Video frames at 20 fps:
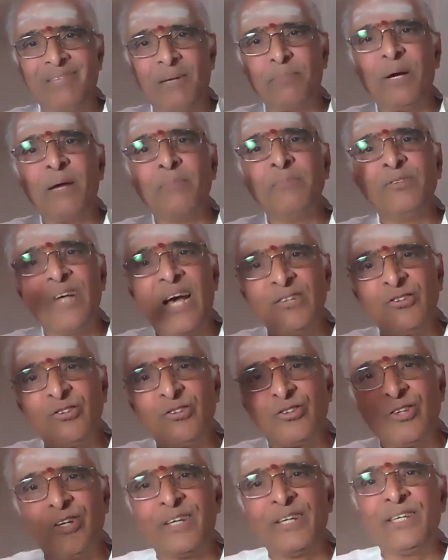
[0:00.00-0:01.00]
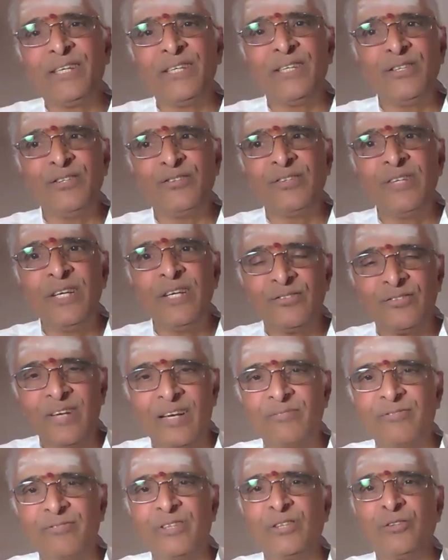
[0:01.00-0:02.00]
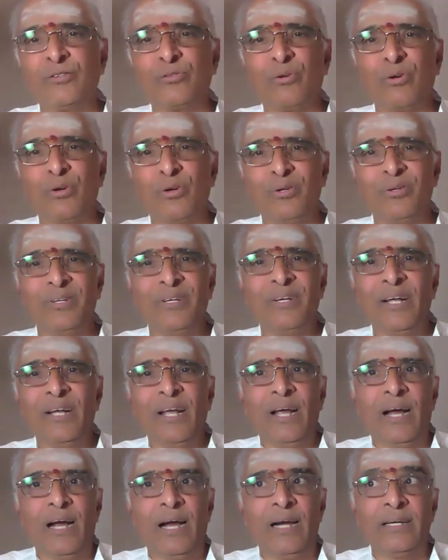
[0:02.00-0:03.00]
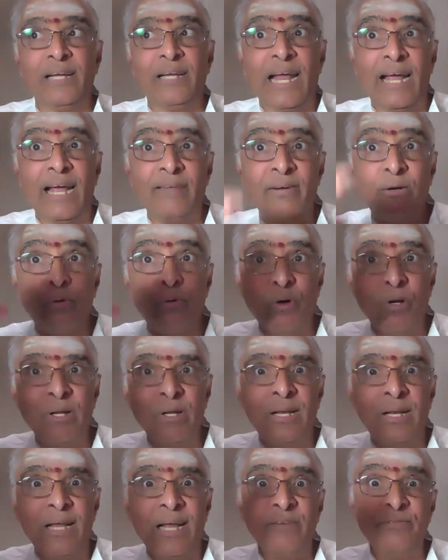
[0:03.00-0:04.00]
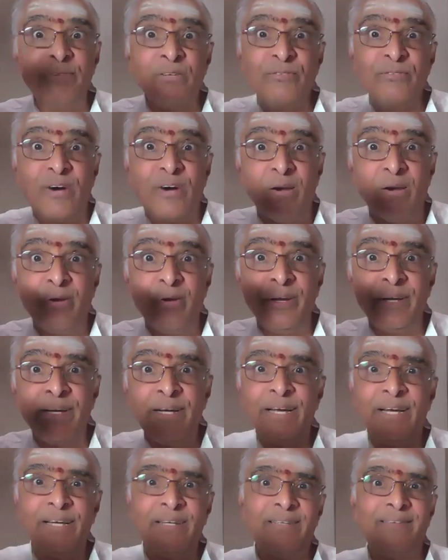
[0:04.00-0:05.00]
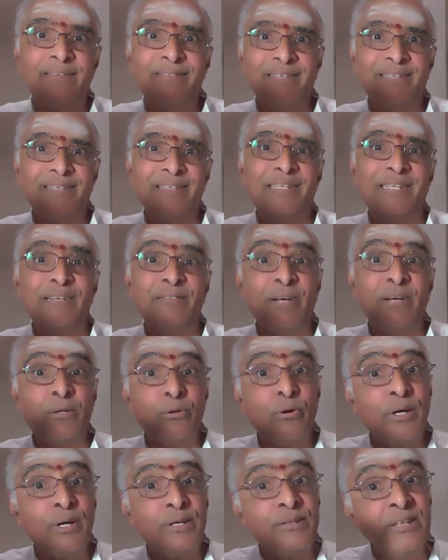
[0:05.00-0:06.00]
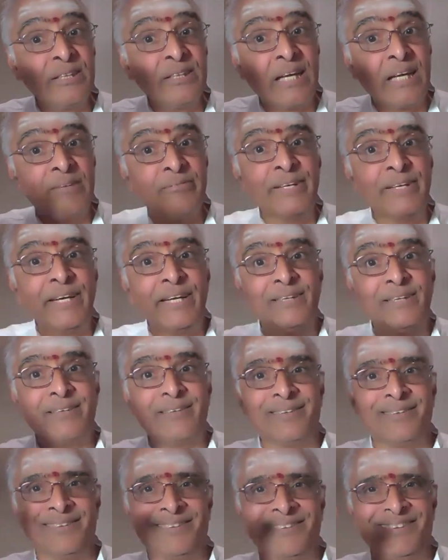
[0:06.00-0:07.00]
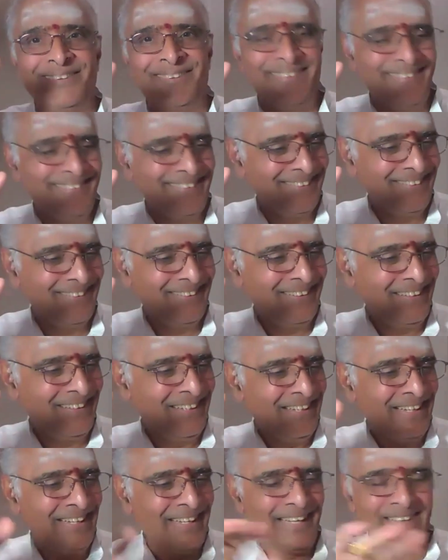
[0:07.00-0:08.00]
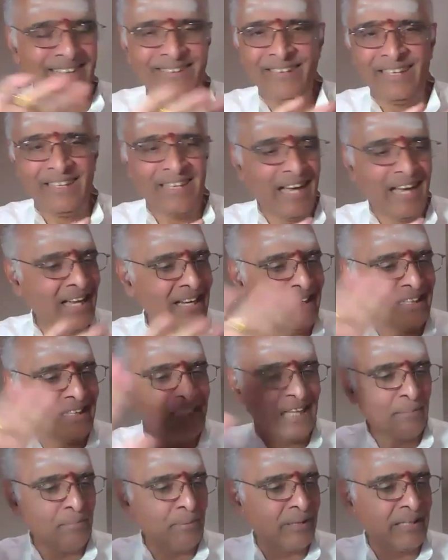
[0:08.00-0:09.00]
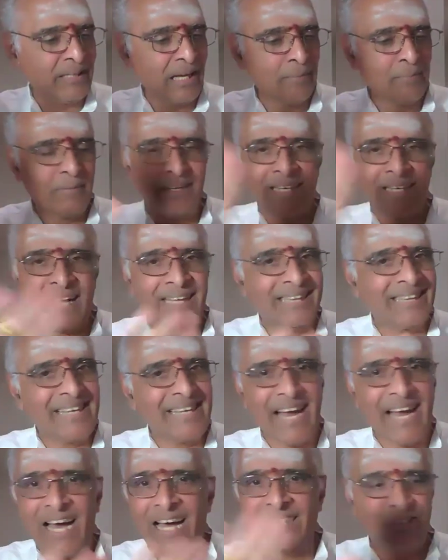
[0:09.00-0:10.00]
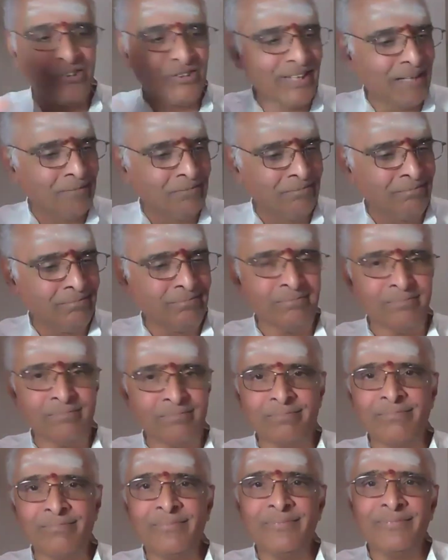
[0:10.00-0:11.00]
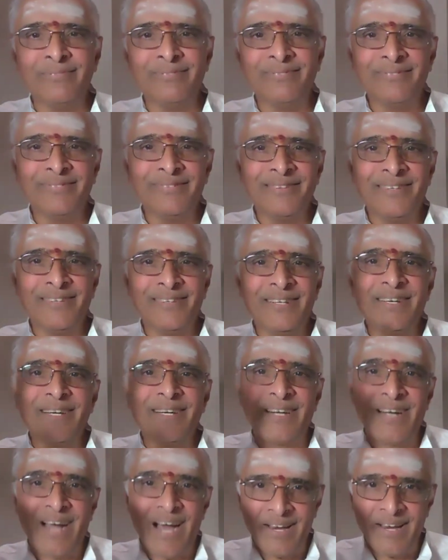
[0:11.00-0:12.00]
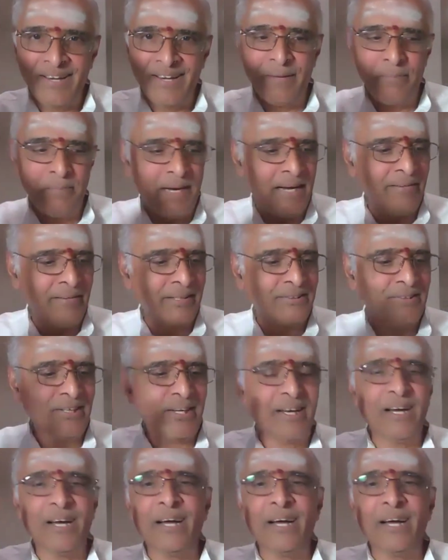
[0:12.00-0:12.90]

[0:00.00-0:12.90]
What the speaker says: Tapa means austerities, self-control, and have a goal in life and following it, even though it's inconvenient. Yajnadanas tapa karma natyajyam karyameva